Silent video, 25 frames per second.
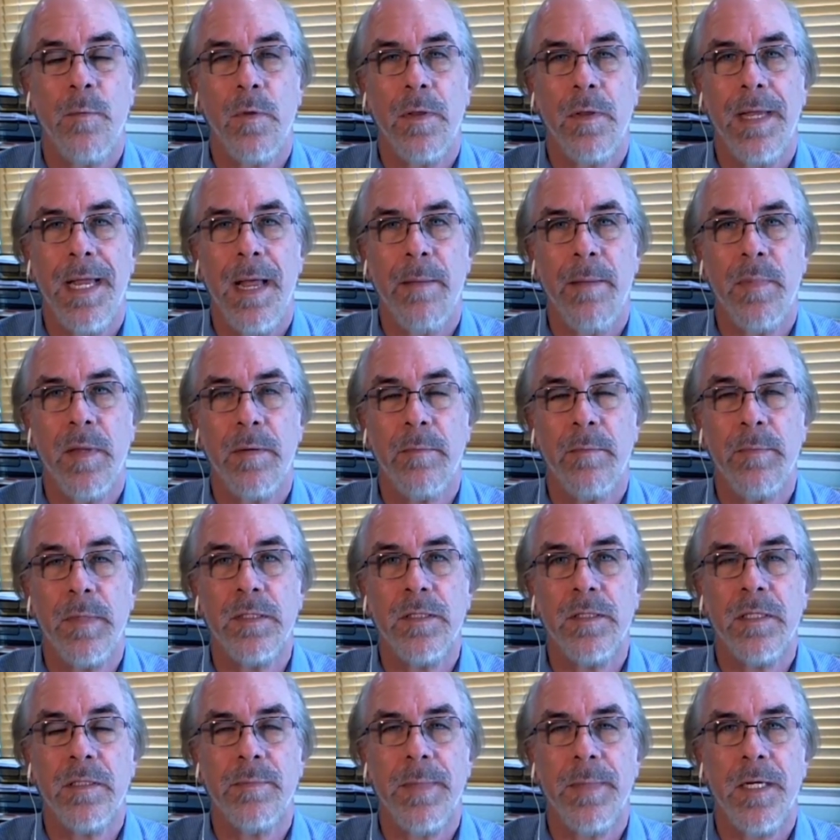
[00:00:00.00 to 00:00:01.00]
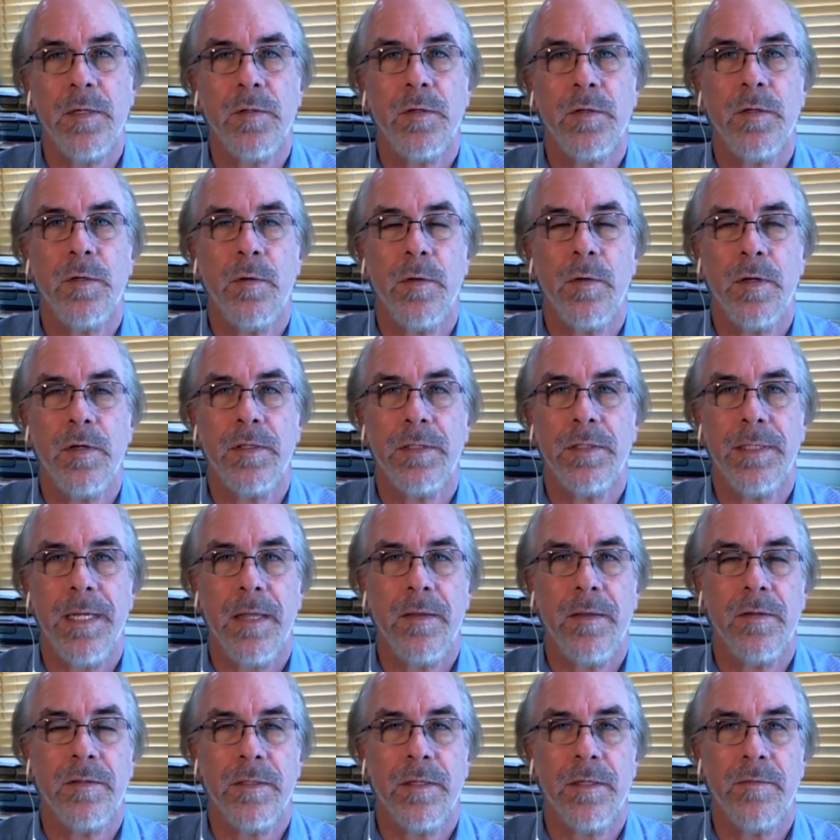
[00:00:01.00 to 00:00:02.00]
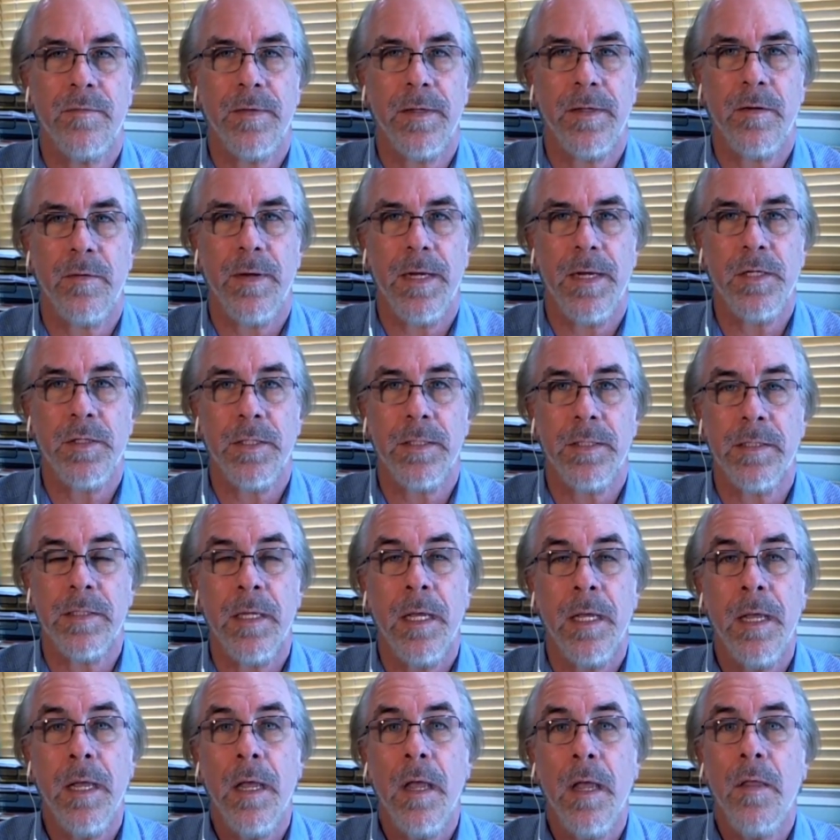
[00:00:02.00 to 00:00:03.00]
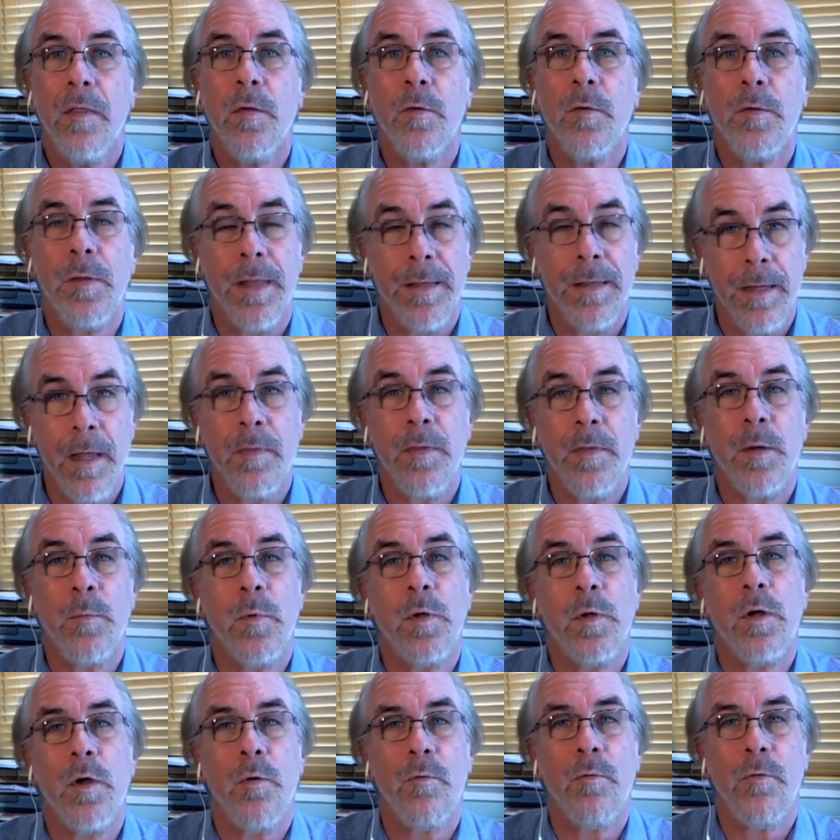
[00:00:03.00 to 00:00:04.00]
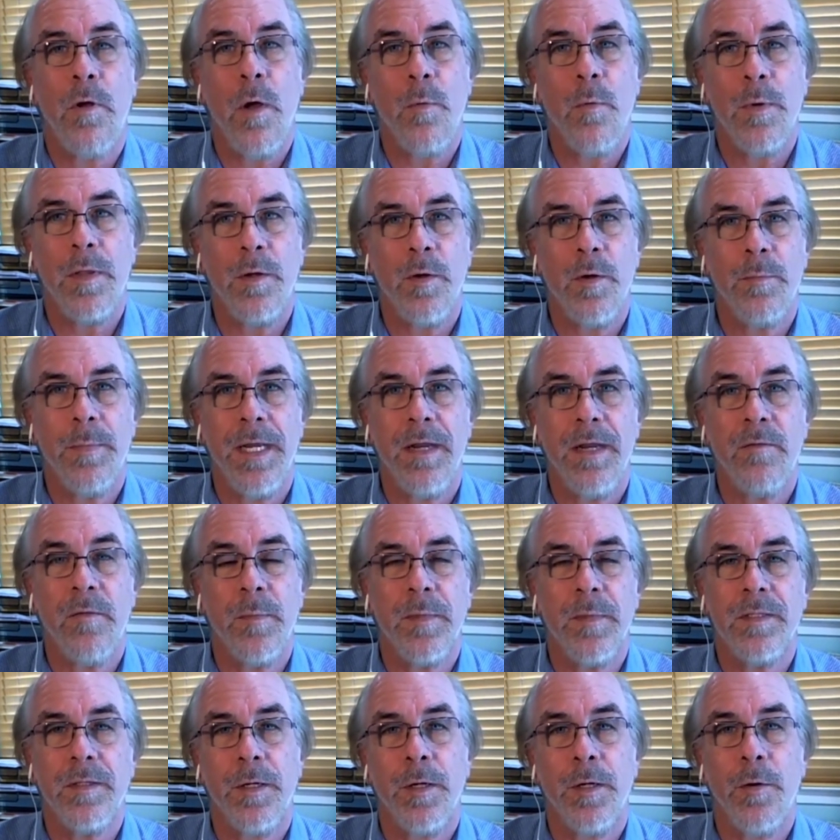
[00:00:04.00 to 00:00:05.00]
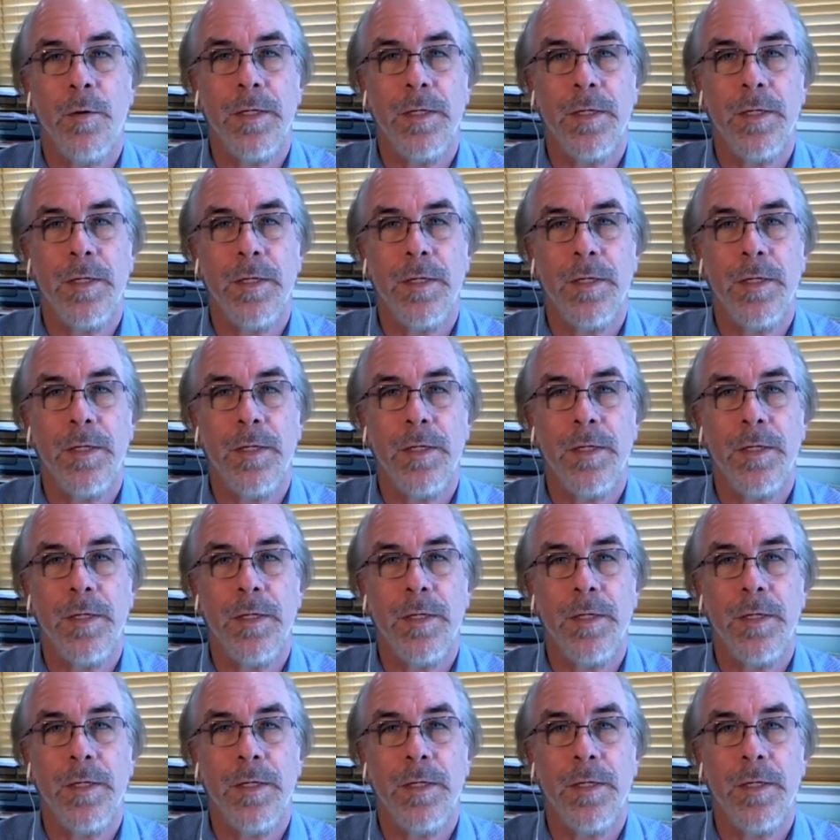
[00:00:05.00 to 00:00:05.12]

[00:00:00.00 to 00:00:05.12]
happen, but just make sure you understand those configurations so that nothing will go wrong with your meeting from a security